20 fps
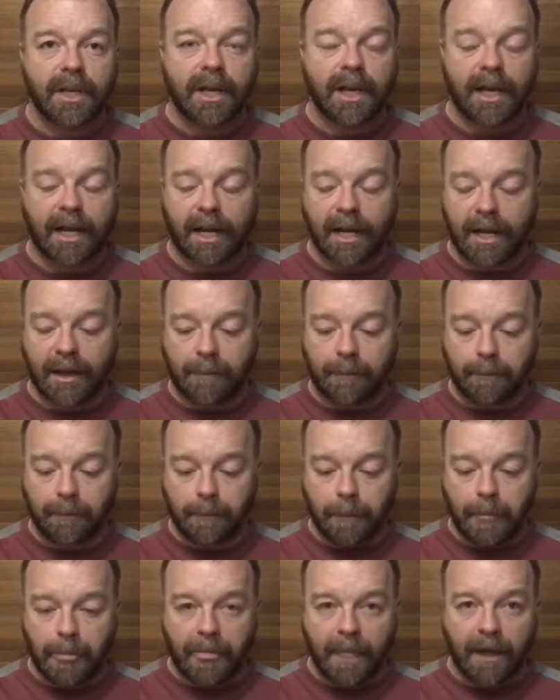
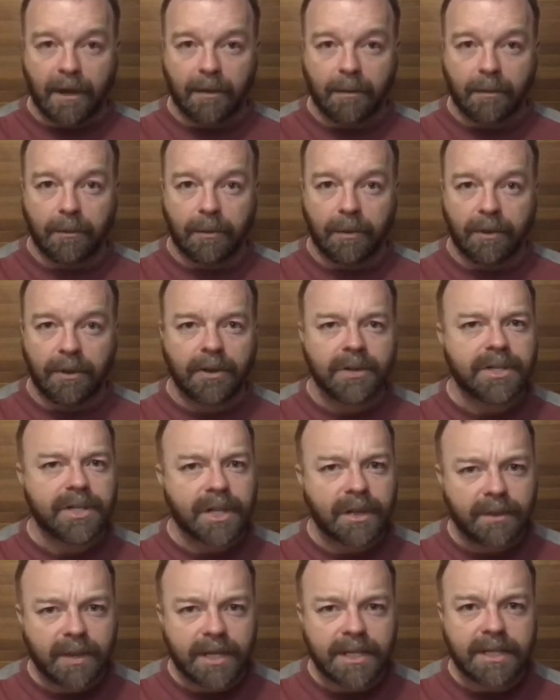Not
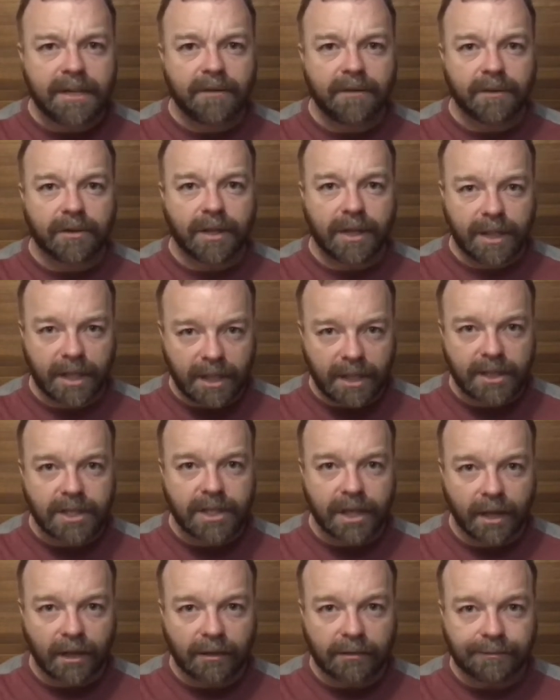so easy for a theatre
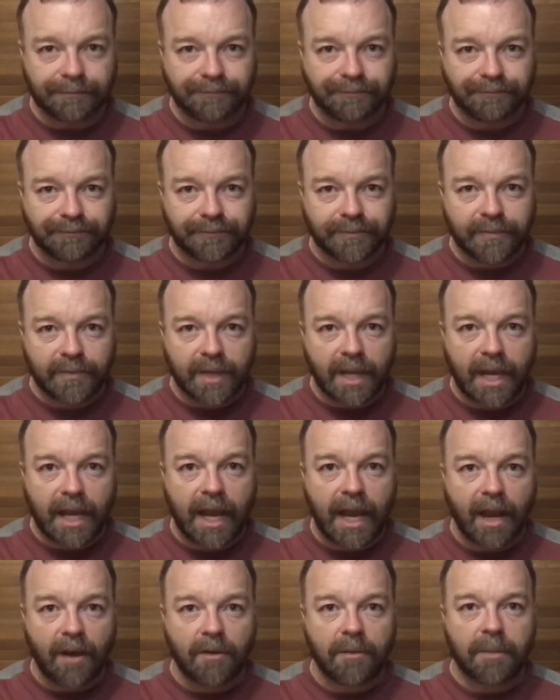show.
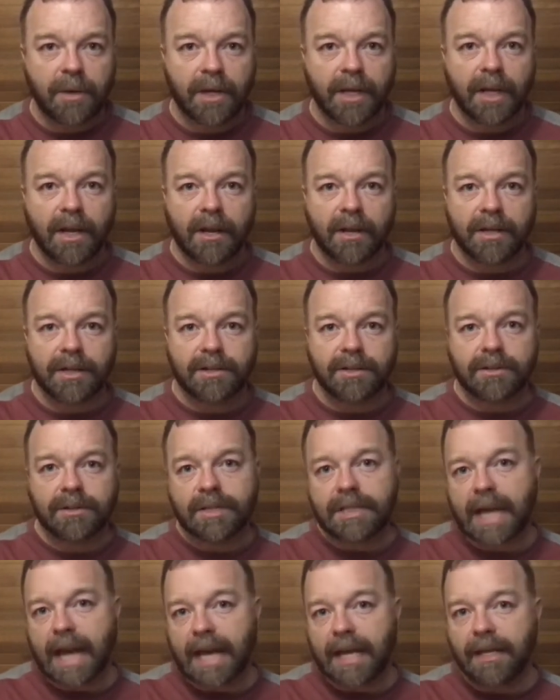How am I going to
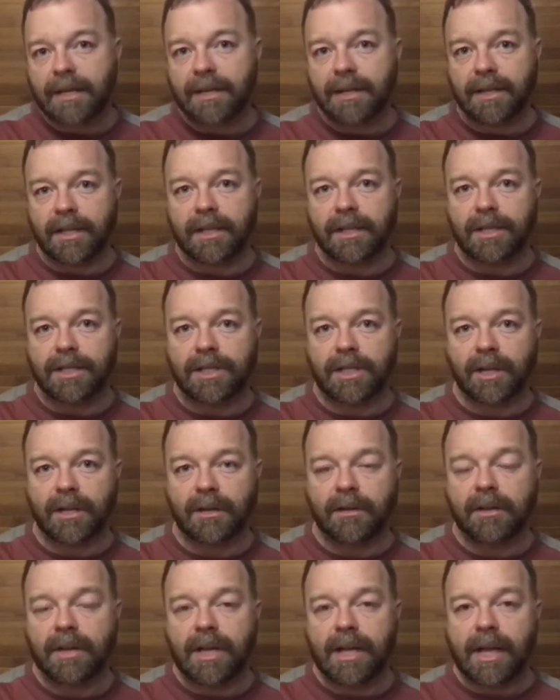take a theatre
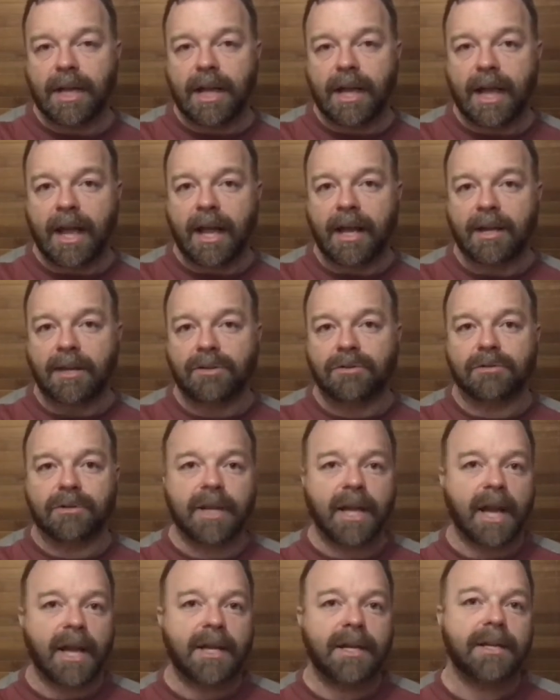show and
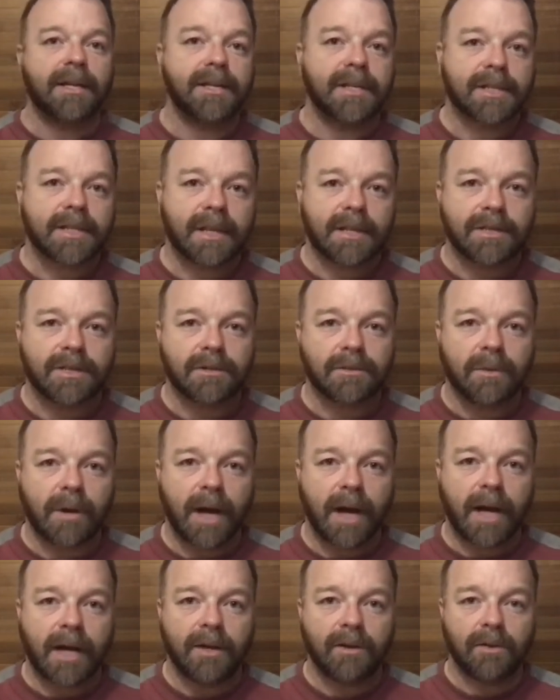create it in such a
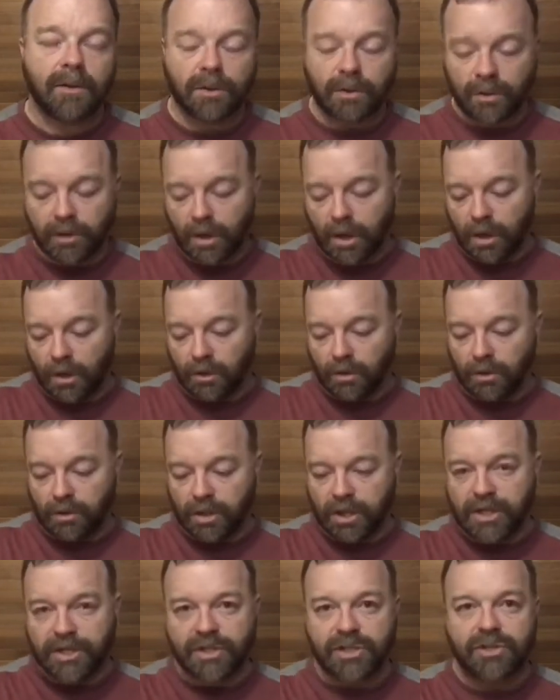way or
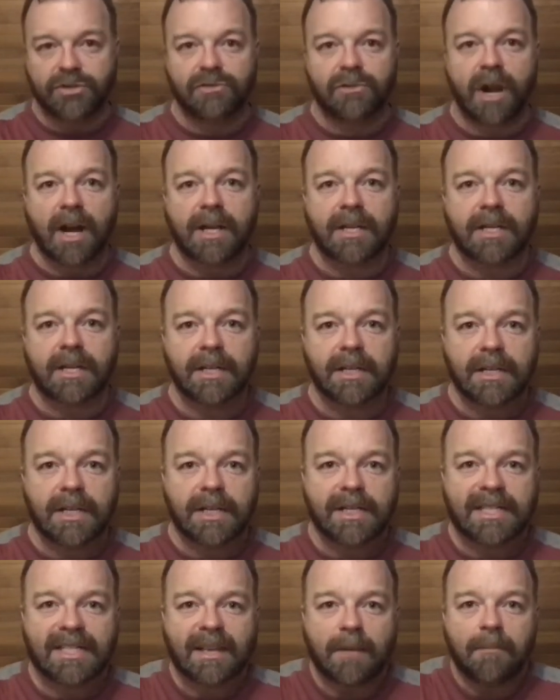construct
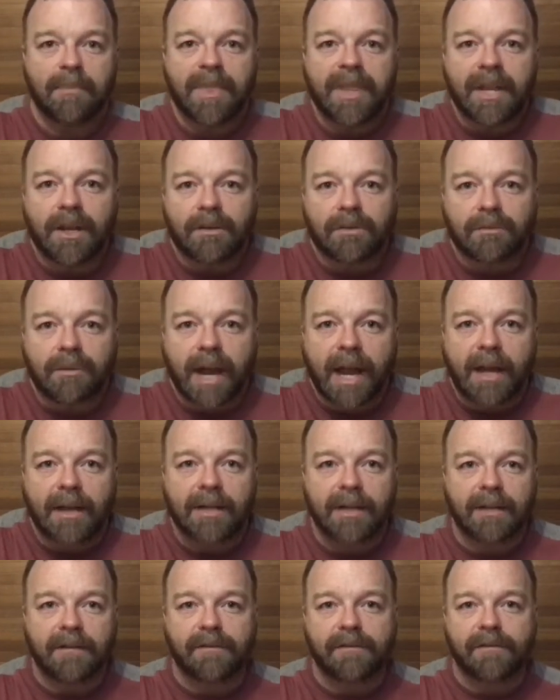something around
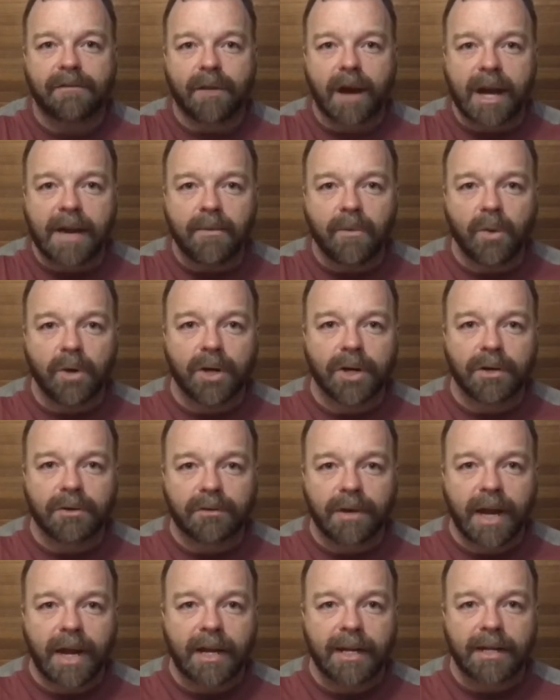it, a framework
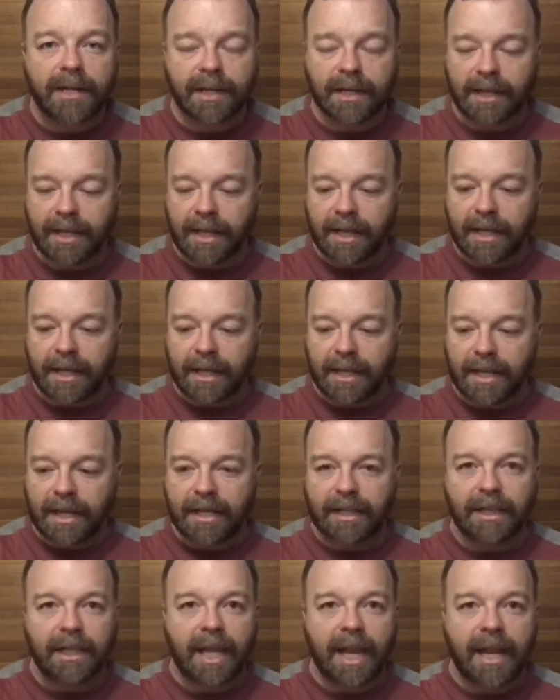around it that
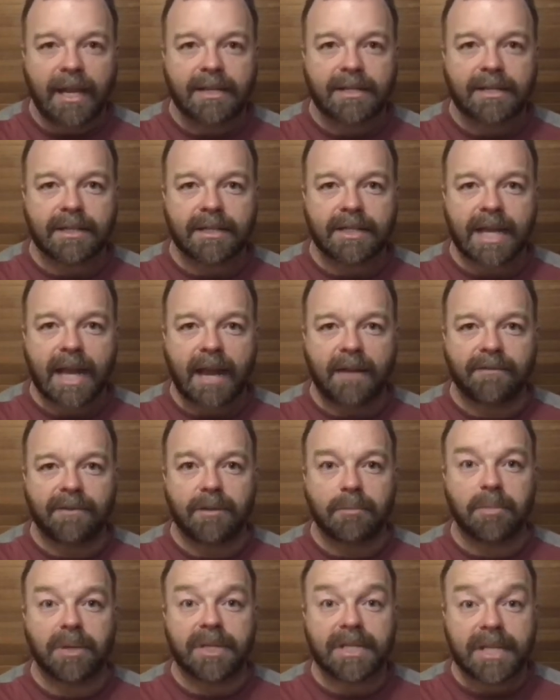allows it to have the
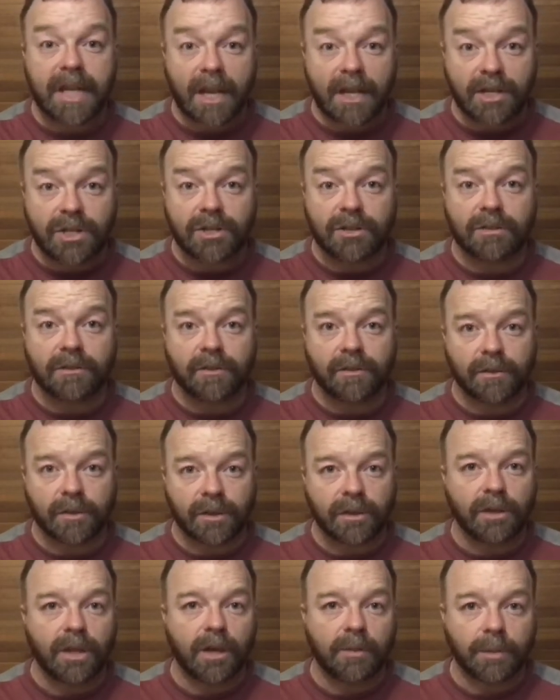potential for
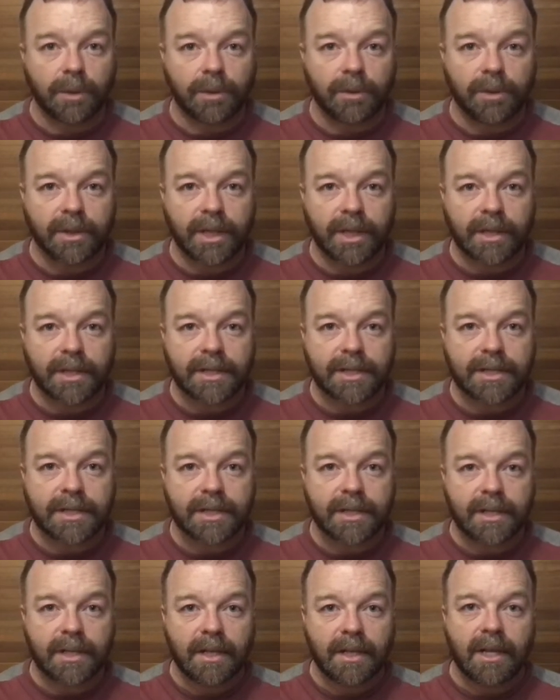a global audience?
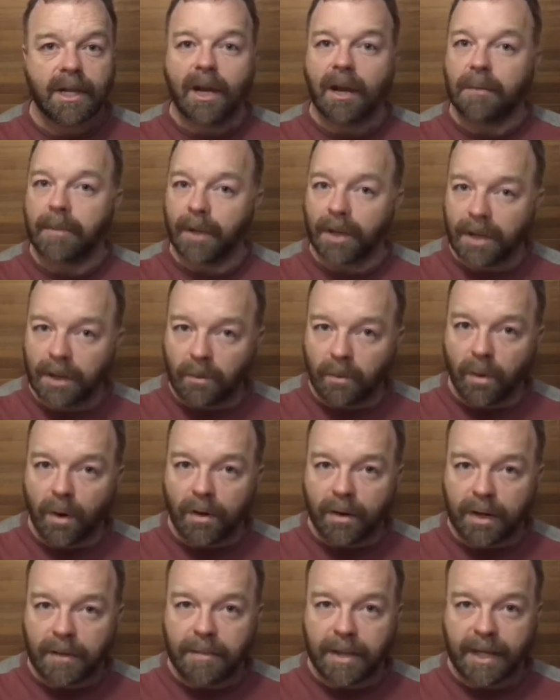I'm not going to
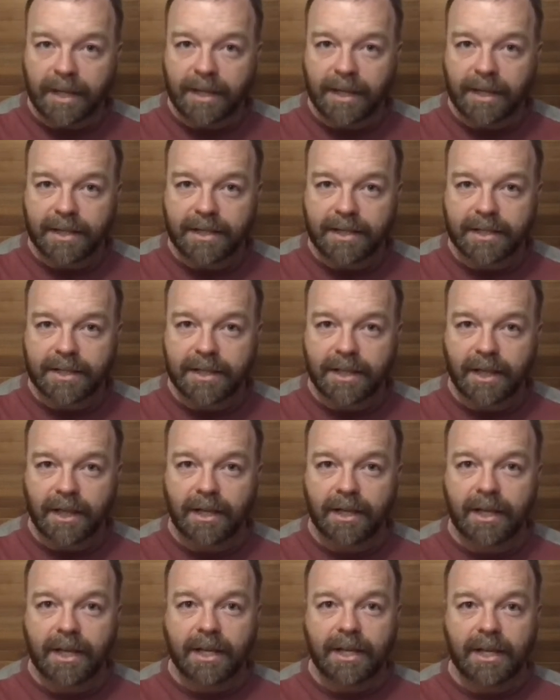worry about that just yet.
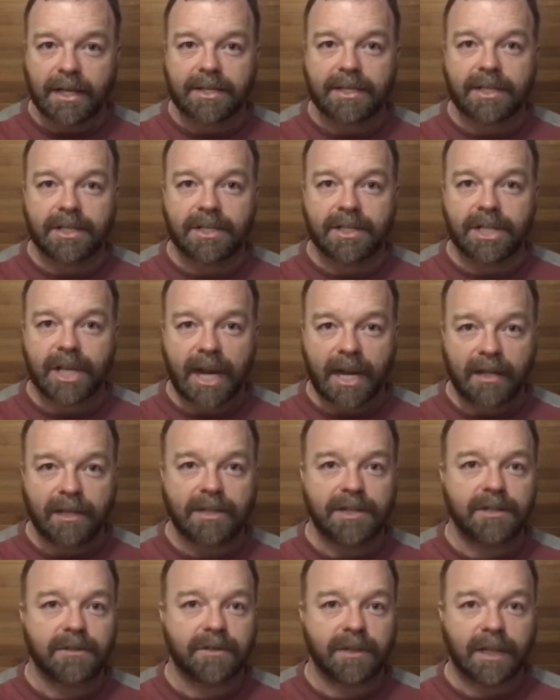That's a
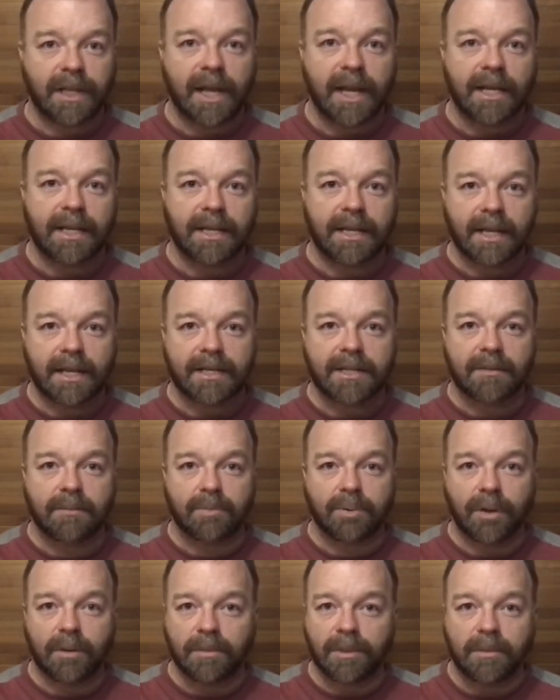challenge for later. That's a
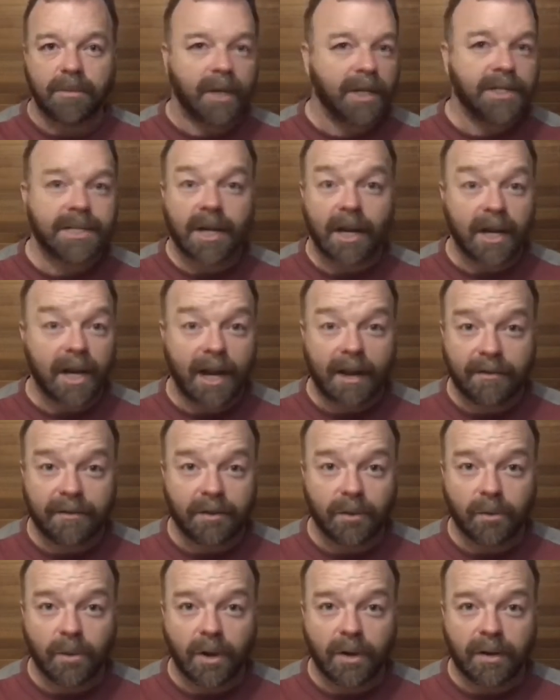problem I don't have
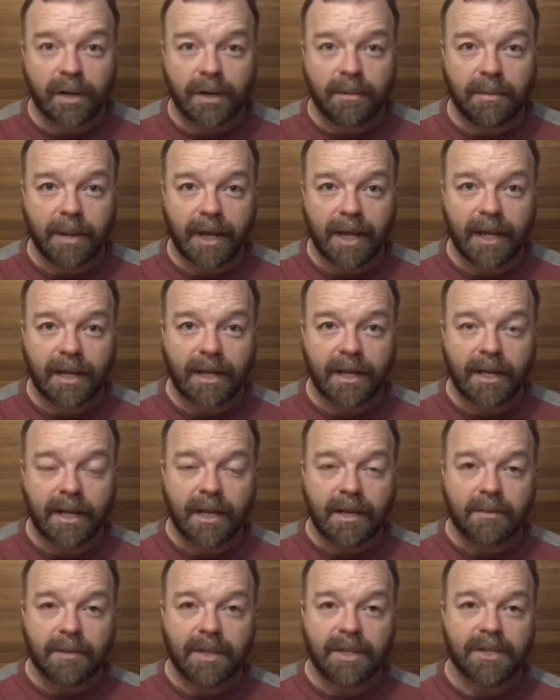to worry about
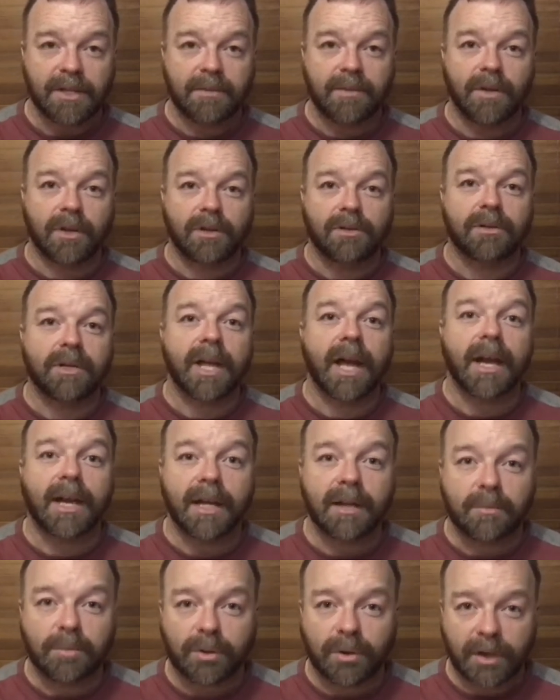because I'm not
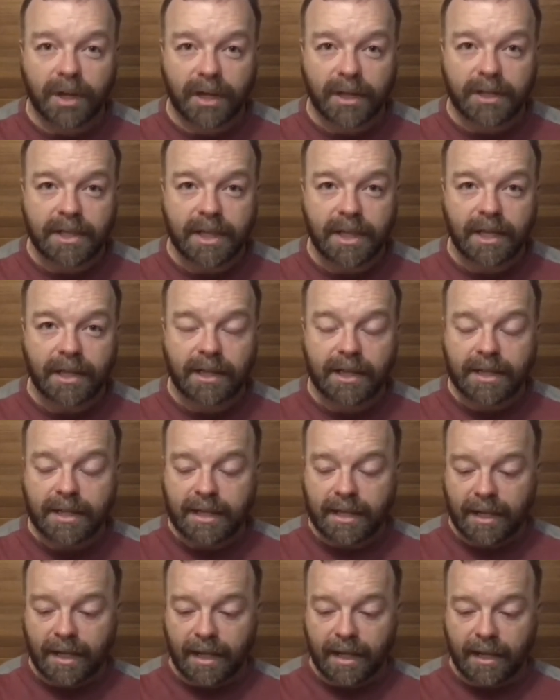creating a product yet.
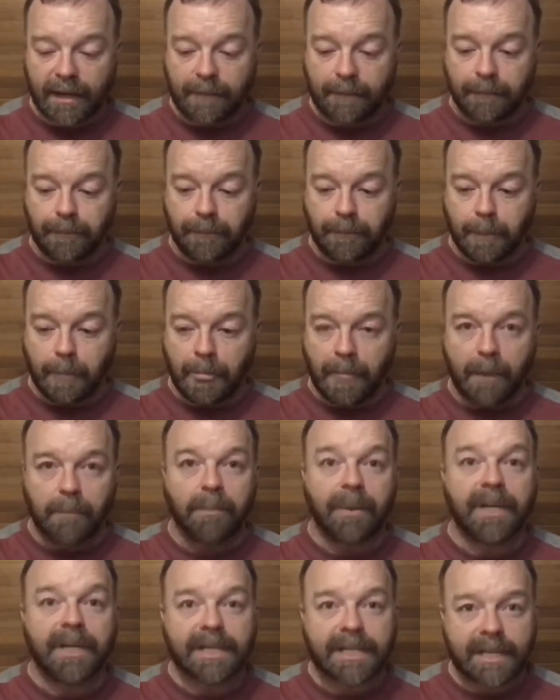
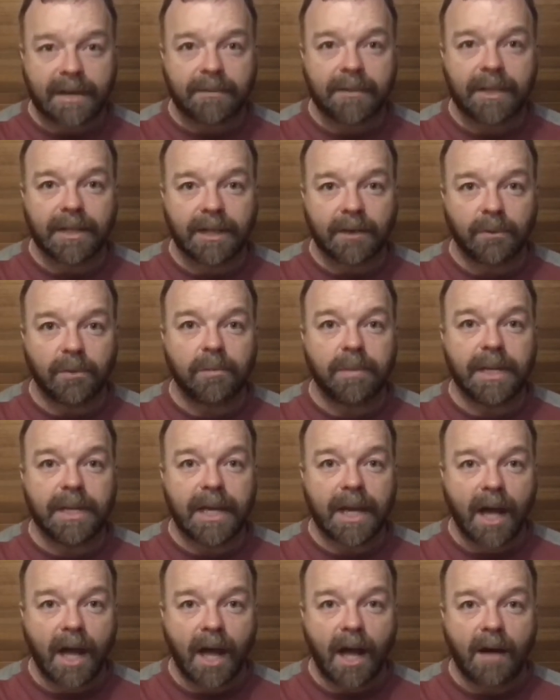But it's something that will
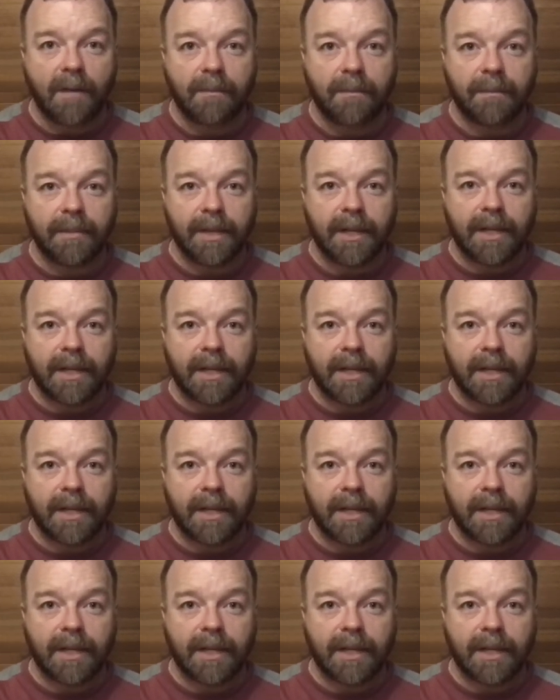become